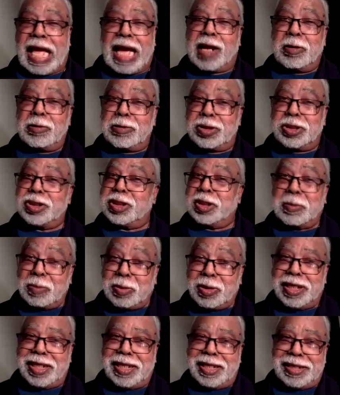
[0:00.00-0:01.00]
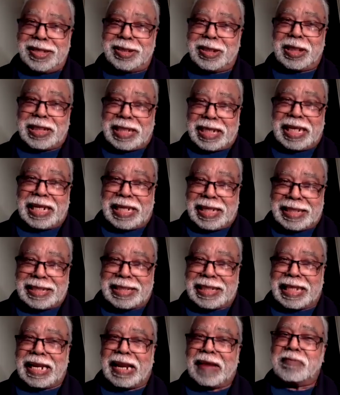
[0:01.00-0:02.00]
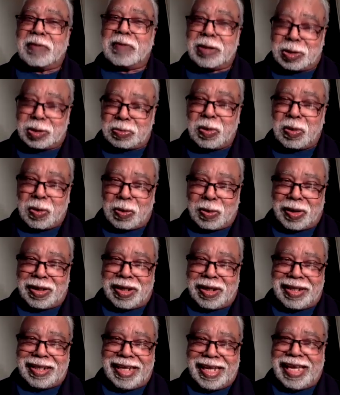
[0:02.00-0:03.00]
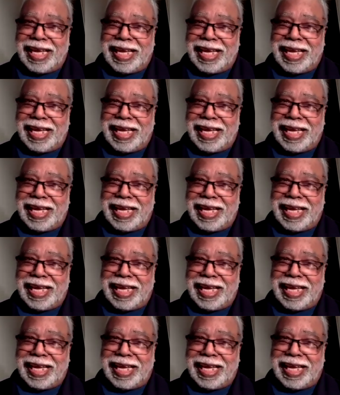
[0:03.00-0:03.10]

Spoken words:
I can't see the money that I'm not smoking.